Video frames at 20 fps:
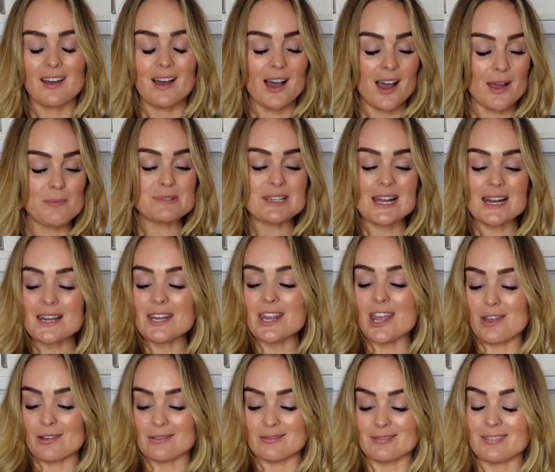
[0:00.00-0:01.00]
I'm telling
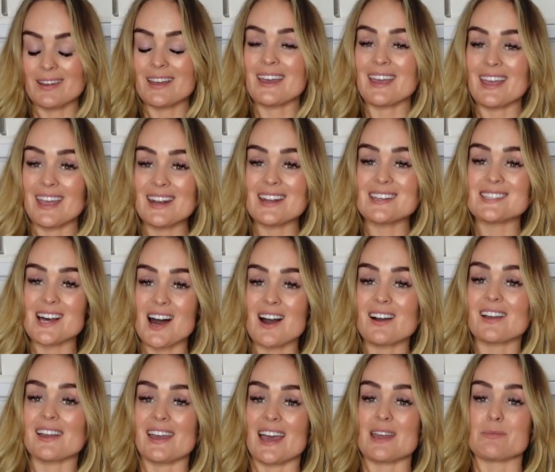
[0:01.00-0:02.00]
you, it is the
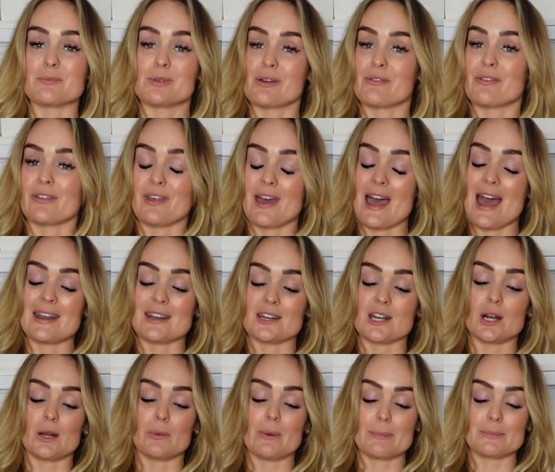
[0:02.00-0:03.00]
Hunger Games over in that
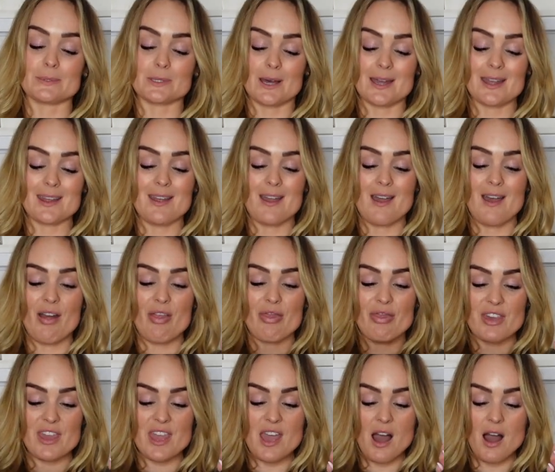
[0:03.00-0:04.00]
Adanola website.
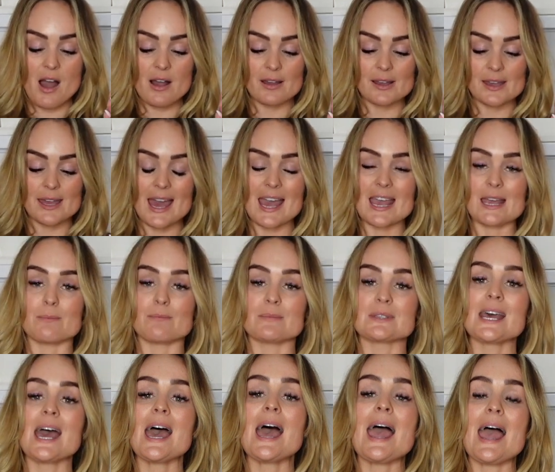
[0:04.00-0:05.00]
The Hunger
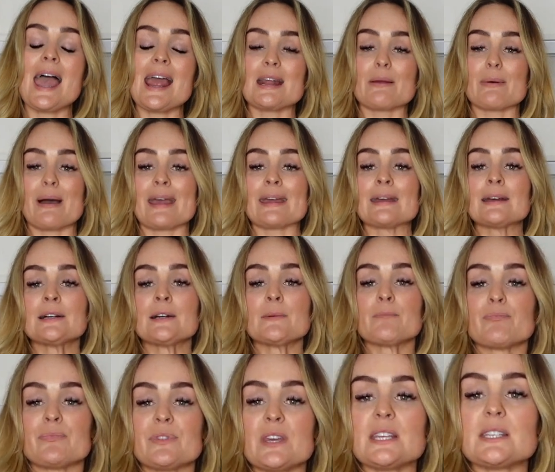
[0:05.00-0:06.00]
Games. Anyway,
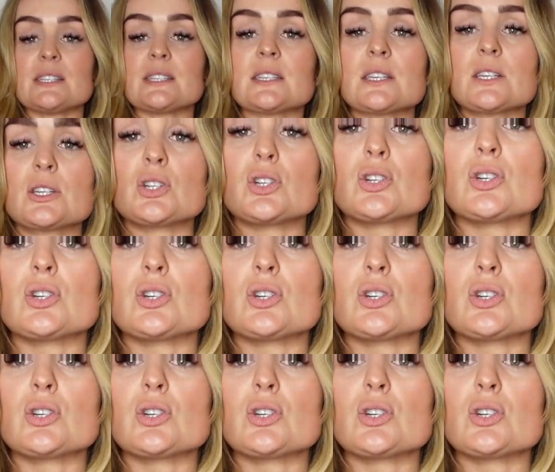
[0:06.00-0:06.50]
this